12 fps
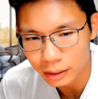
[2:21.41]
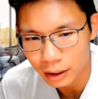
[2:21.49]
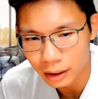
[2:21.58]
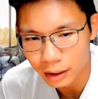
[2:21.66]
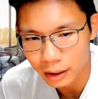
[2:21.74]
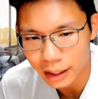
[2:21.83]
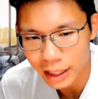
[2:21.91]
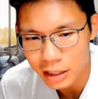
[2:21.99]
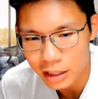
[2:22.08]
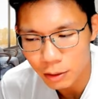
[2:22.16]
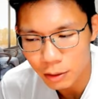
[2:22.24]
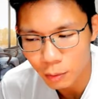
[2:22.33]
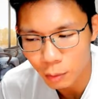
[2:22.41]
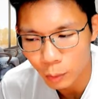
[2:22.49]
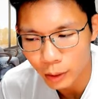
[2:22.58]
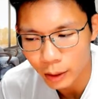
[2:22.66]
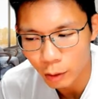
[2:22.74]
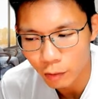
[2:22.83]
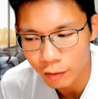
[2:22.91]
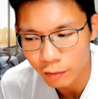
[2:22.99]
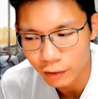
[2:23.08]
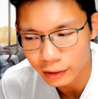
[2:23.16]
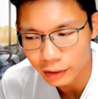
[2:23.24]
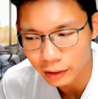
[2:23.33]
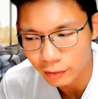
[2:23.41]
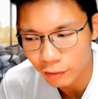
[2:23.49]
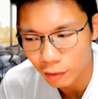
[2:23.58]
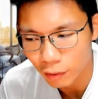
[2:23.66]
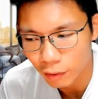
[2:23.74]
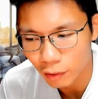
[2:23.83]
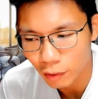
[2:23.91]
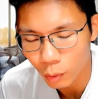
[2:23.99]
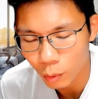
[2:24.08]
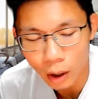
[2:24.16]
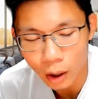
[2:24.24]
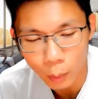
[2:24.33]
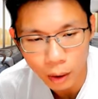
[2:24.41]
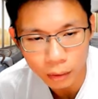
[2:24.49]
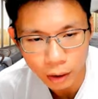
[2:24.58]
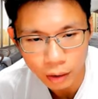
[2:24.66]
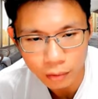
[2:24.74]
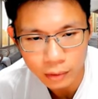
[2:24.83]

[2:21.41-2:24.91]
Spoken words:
It has been way overinflated for quite a while now.